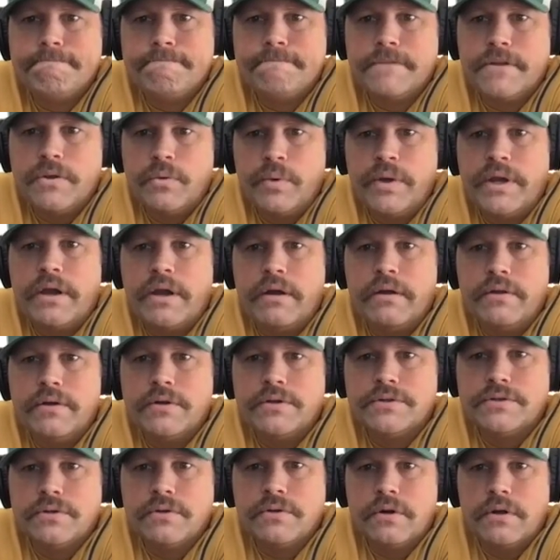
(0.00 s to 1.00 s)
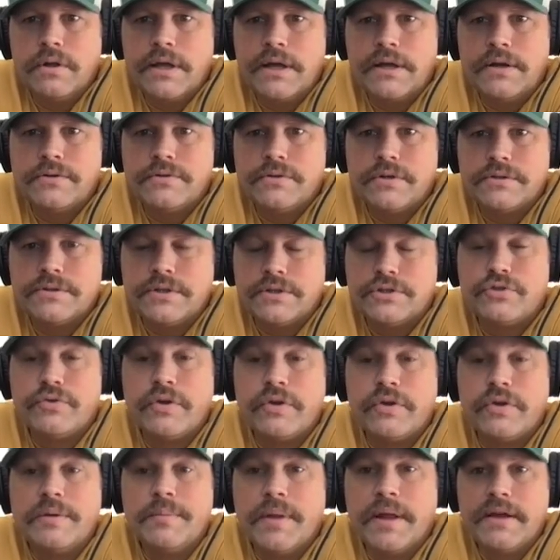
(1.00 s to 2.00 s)
We carry those on our ladder trucks. They're
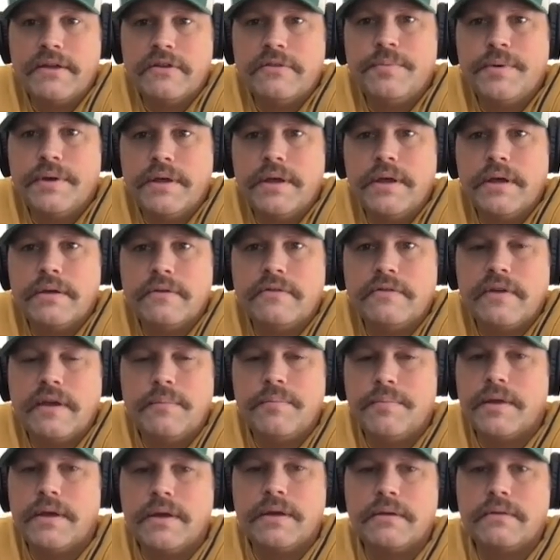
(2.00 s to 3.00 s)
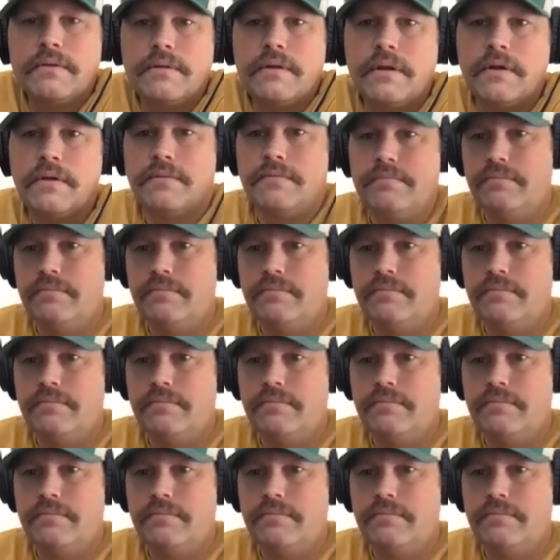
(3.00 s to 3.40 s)
stream lights, but yeah, same thing. They're